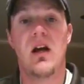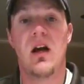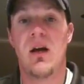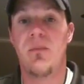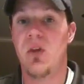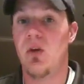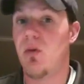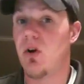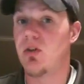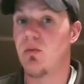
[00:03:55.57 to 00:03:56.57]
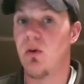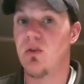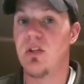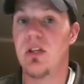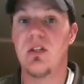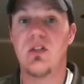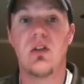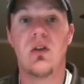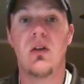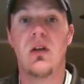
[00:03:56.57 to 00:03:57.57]
Mark DeRosa is
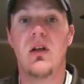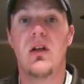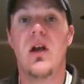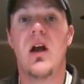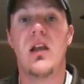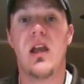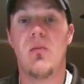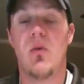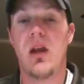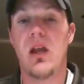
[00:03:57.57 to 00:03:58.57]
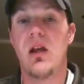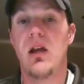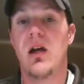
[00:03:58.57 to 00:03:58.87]
still not game ready.